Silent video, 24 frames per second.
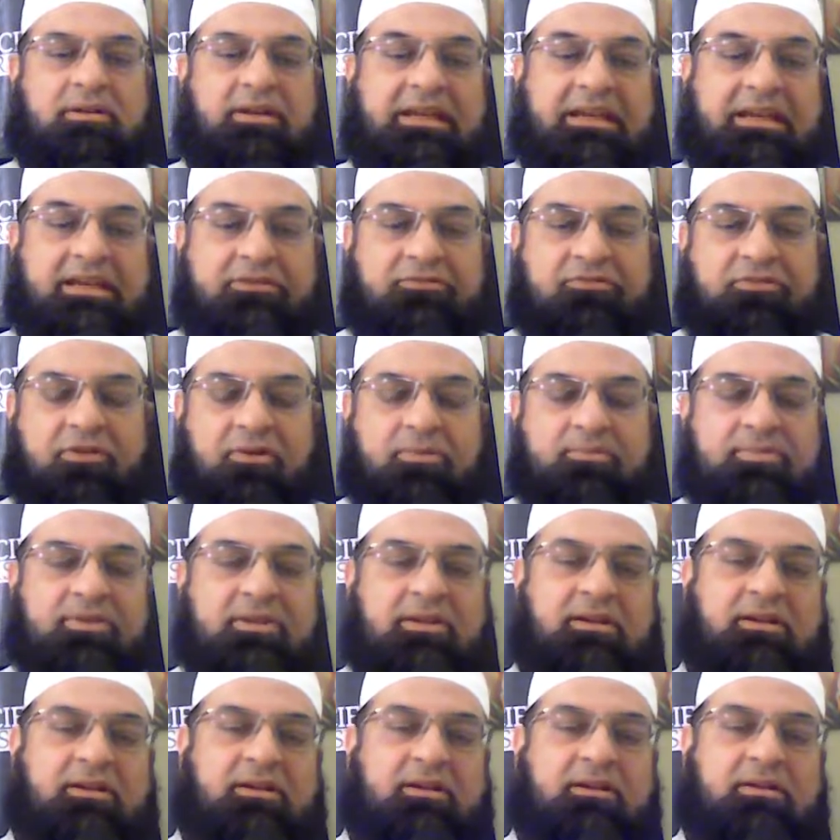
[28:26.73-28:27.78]
eat from
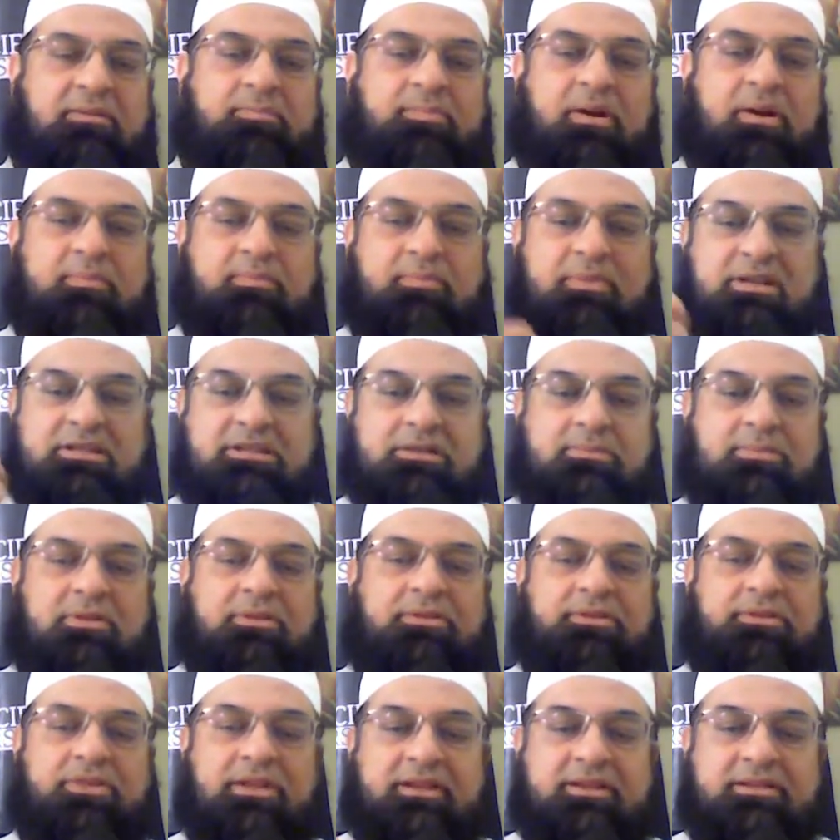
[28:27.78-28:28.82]
the
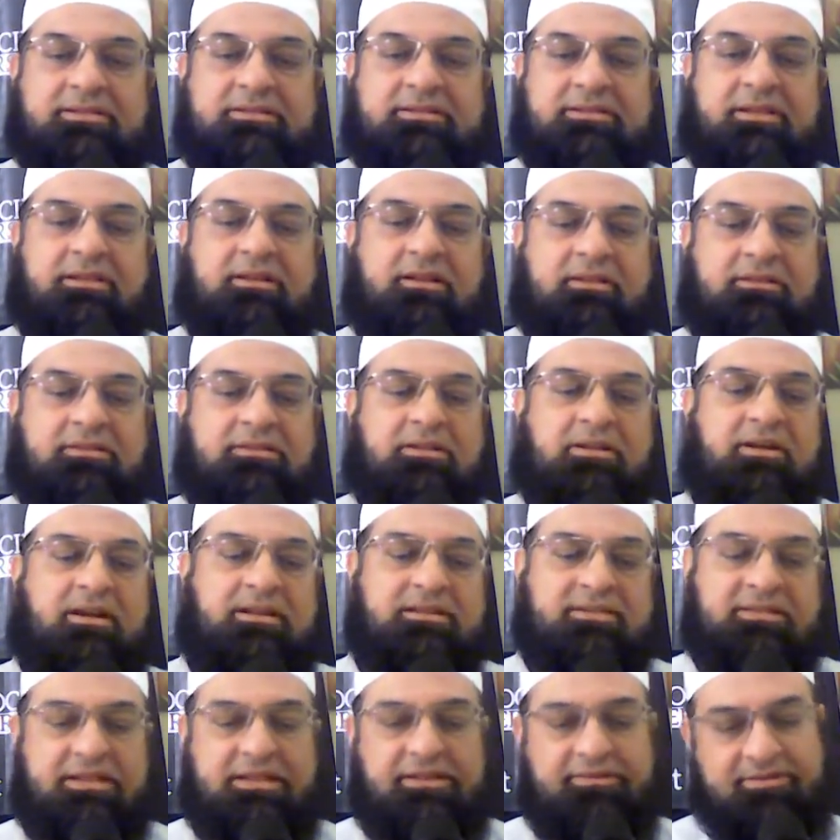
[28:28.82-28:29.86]
permissible things that Allah
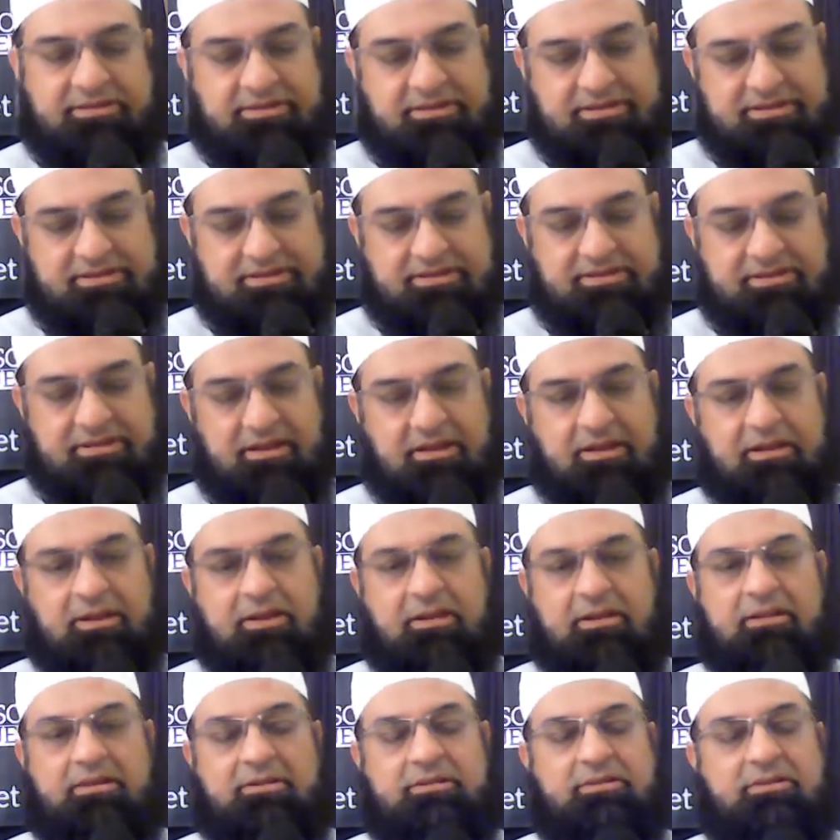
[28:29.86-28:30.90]
has given us.
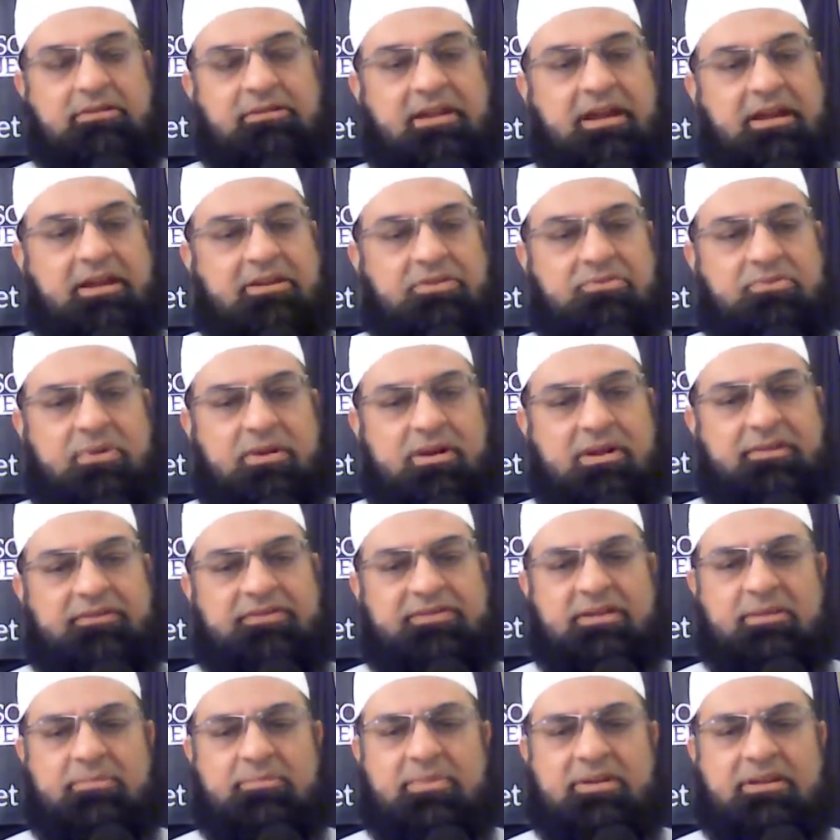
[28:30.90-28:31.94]
So that is why if
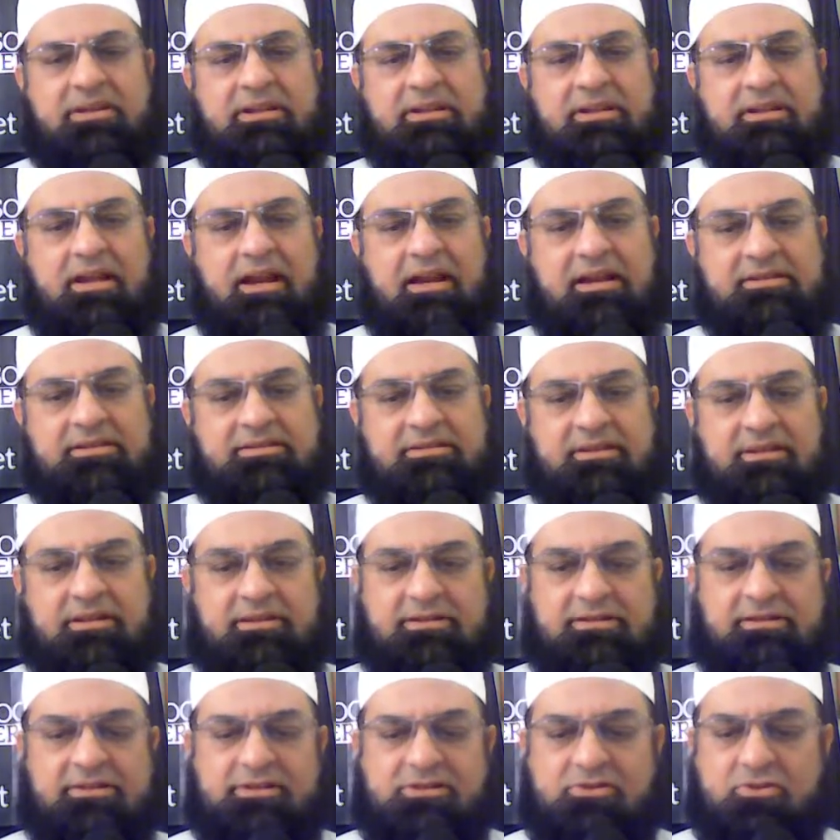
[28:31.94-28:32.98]
somebody has
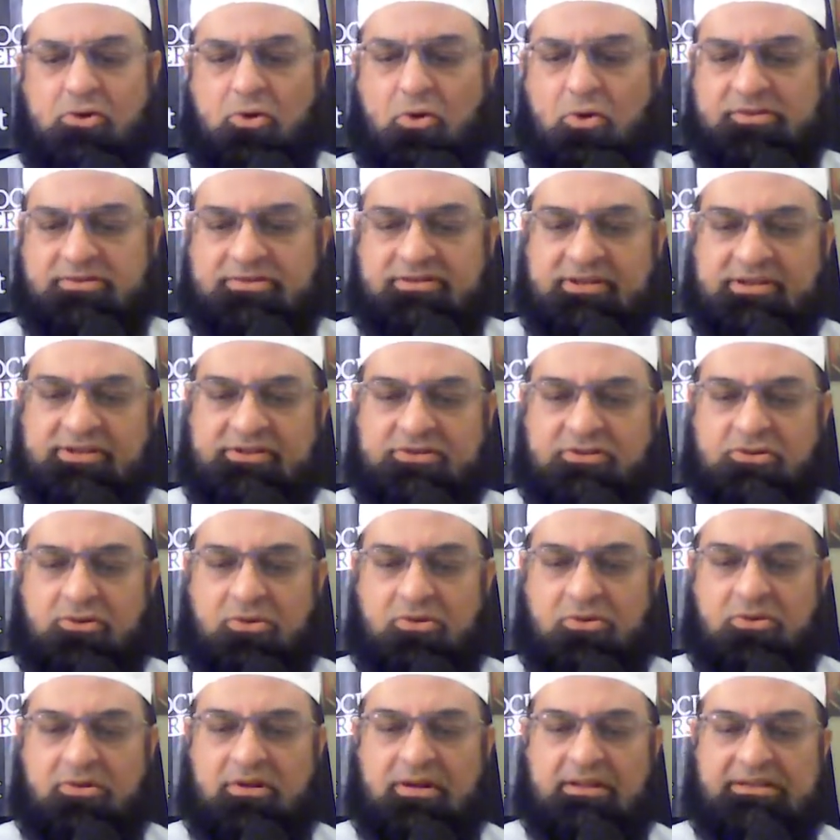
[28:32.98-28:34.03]
a grocery
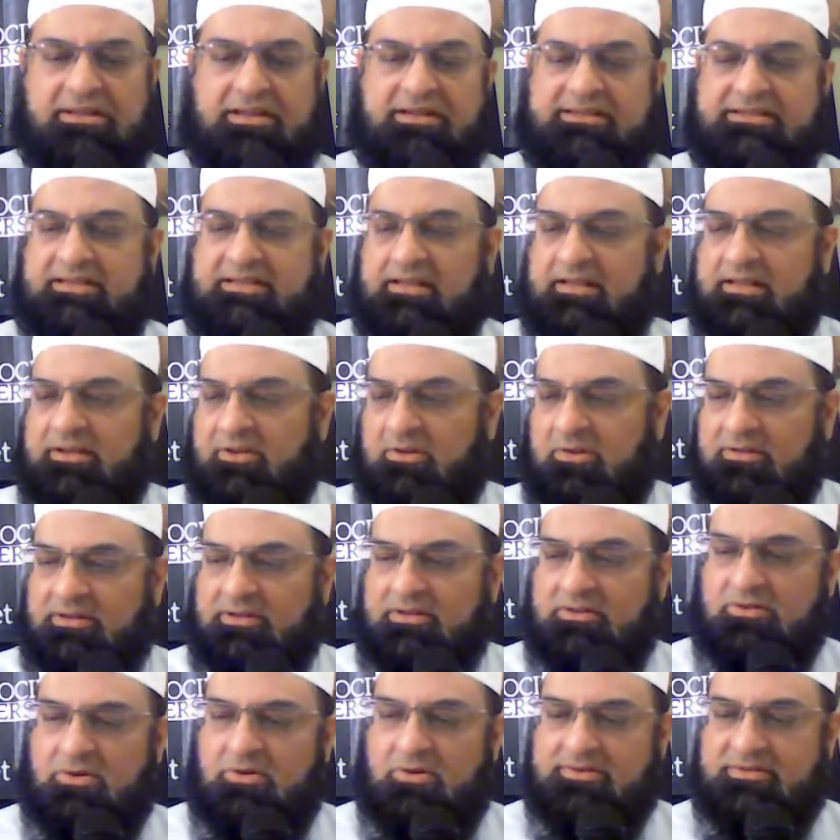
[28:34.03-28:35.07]
store and they're selling all the
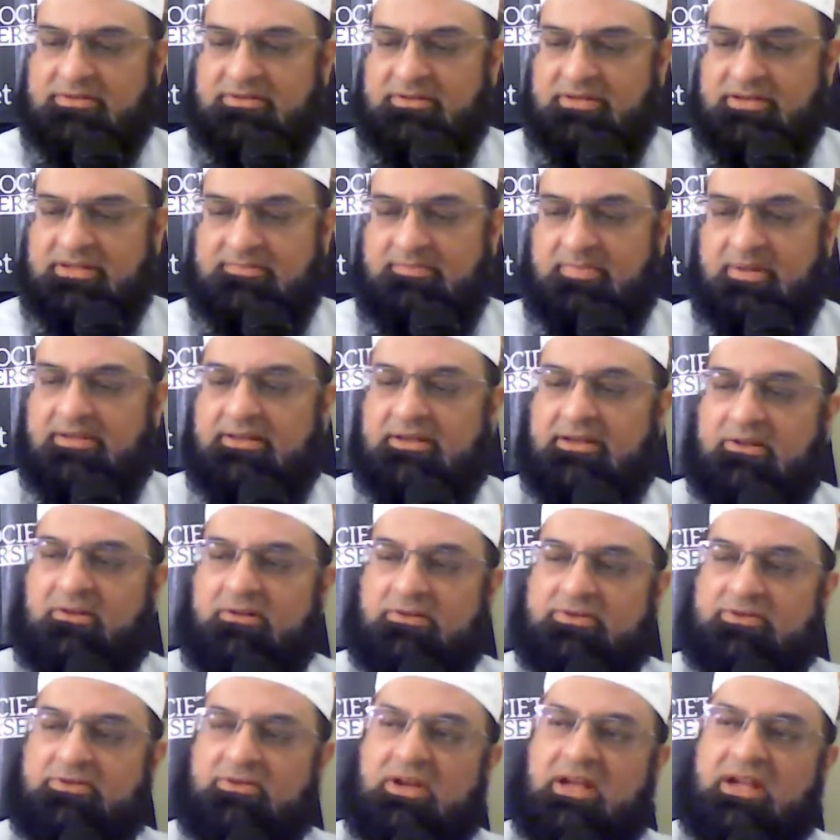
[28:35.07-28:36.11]
groceries, but they
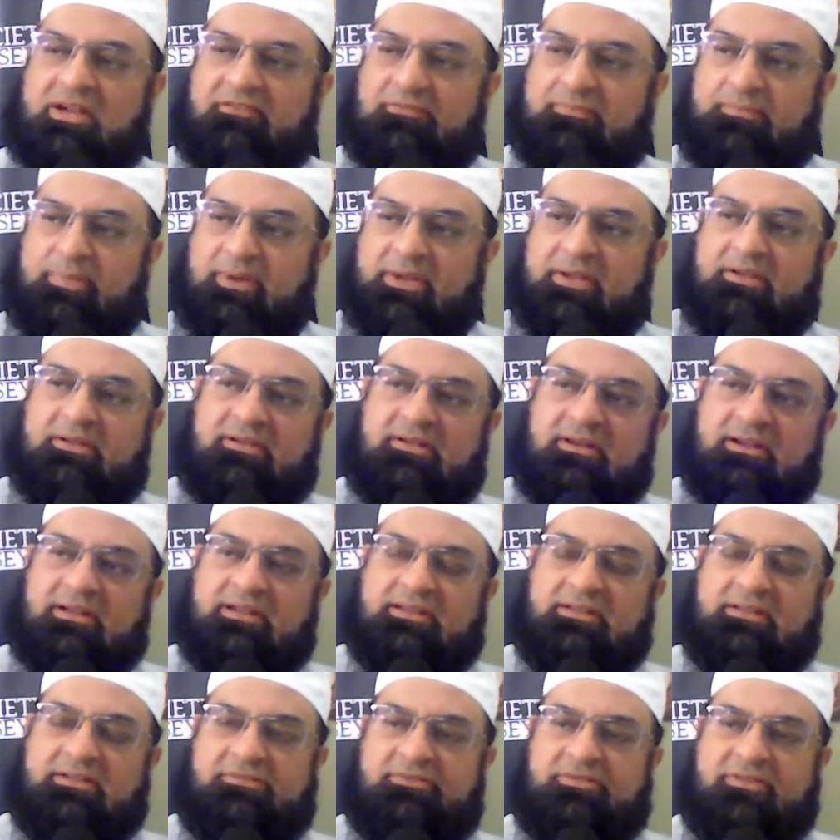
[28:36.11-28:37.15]
also have beer
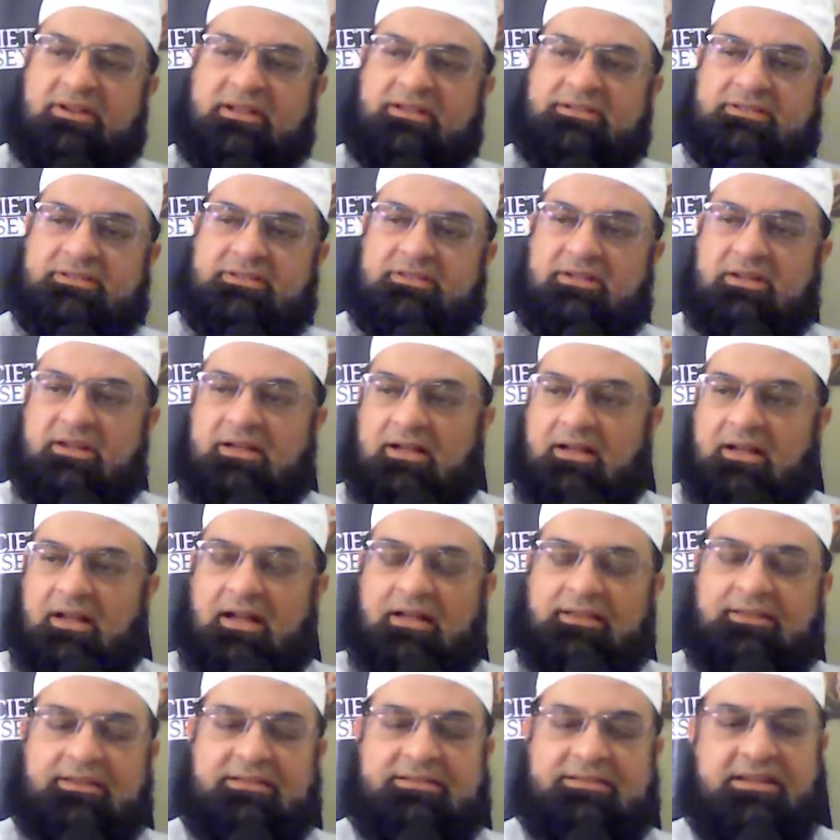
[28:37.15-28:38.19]
in the freezer
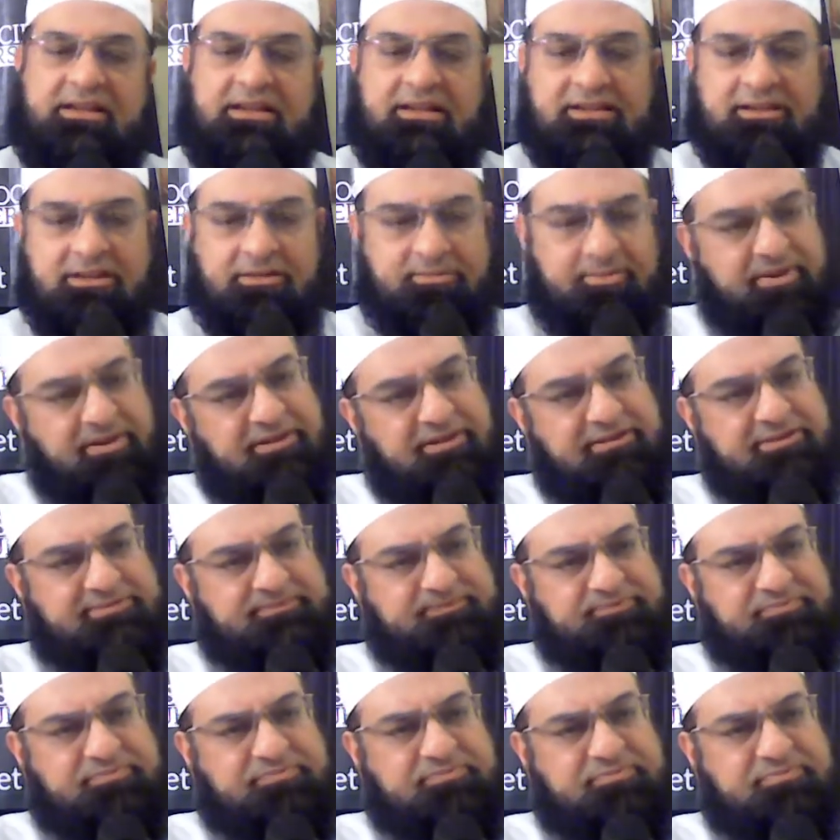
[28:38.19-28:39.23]
and they're selling the beer,
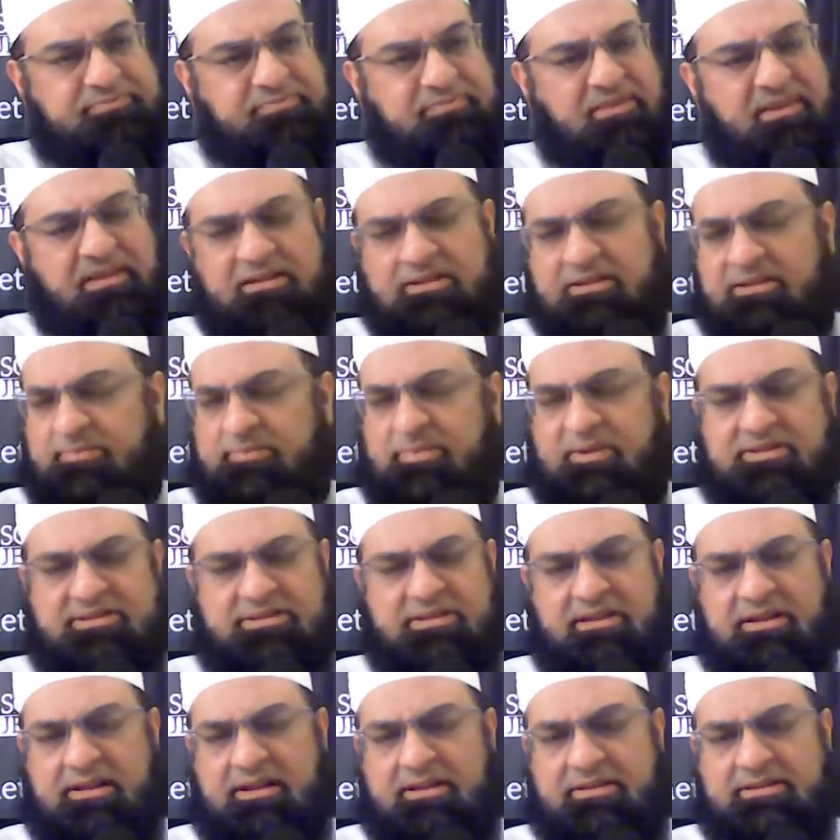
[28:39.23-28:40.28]
the
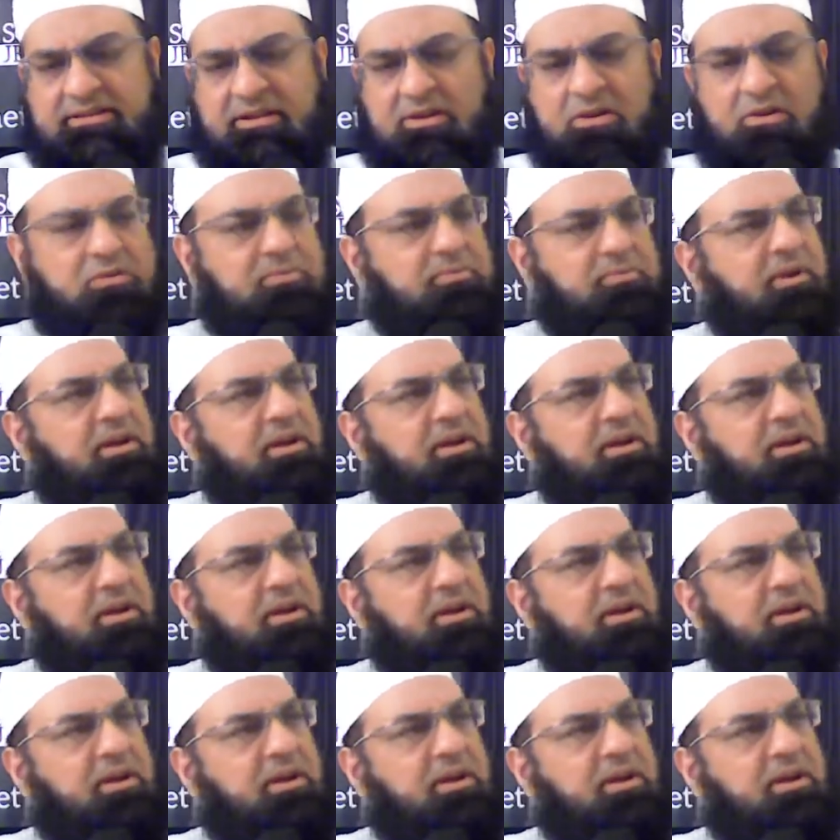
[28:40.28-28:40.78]
person can say, oh,